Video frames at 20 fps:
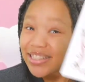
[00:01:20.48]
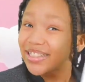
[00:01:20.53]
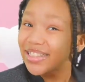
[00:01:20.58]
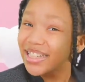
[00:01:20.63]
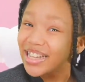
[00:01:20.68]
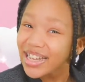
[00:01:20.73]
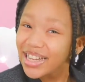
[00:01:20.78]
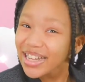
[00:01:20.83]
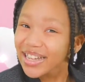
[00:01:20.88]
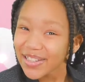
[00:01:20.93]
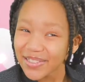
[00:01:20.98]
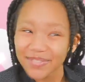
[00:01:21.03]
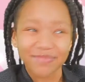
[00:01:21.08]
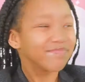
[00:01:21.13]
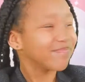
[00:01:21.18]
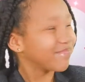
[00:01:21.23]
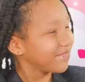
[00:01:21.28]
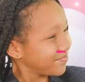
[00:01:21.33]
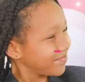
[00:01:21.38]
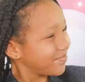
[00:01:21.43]
See?
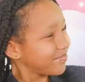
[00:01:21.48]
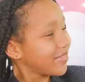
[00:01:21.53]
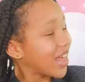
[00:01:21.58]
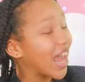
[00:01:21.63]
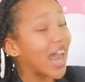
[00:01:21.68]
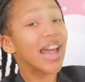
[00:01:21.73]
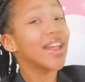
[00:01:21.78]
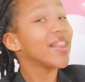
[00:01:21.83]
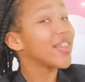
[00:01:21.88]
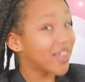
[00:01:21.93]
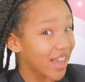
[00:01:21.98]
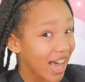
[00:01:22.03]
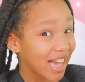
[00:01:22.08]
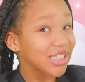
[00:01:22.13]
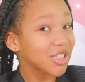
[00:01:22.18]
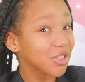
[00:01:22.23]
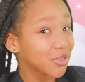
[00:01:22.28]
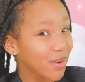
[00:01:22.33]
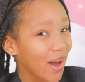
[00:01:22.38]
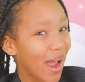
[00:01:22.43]

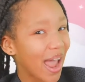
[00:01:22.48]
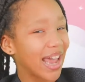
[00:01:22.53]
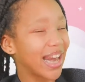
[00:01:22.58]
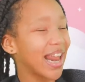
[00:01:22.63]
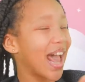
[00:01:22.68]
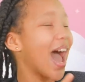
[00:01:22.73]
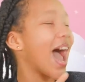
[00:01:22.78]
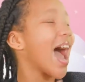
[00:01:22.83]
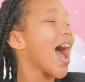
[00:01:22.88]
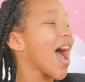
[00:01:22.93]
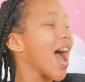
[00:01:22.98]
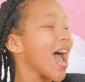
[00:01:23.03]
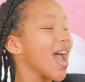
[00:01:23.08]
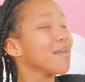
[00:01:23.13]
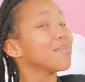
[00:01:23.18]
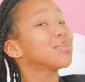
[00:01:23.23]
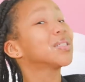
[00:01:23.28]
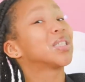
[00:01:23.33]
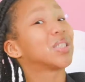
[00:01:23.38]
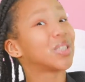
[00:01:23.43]
That's right,
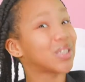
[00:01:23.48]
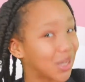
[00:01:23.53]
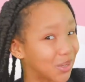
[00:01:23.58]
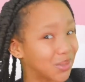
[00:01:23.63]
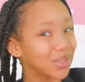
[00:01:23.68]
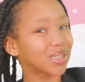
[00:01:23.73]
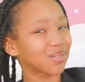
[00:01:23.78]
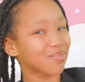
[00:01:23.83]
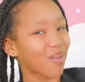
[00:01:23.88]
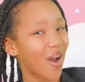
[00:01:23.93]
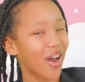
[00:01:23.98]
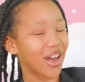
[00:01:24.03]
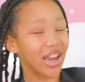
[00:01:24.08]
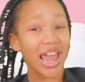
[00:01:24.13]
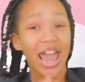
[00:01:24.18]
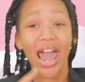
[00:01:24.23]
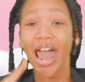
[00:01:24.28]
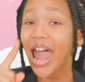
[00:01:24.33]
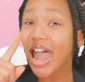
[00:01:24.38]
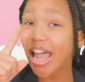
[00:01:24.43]
I'm so
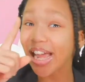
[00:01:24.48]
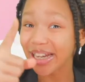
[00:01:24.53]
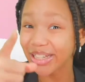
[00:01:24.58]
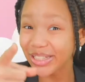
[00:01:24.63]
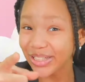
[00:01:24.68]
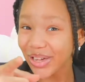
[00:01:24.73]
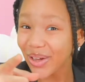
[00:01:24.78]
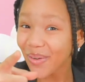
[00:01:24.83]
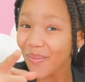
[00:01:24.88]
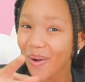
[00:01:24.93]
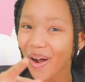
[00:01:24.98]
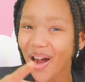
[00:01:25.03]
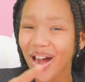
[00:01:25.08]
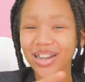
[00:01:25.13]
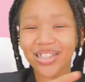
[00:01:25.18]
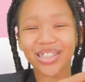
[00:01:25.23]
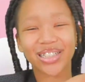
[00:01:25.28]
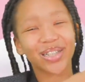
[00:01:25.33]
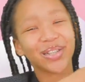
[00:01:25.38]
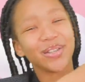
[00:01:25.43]
smart, and you
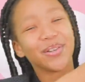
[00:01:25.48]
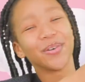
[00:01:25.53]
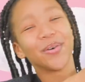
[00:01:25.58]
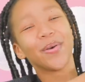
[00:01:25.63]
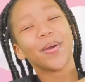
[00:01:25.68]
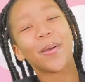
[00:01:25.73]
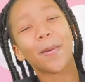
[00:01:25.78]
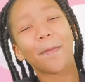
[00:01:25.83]
are too.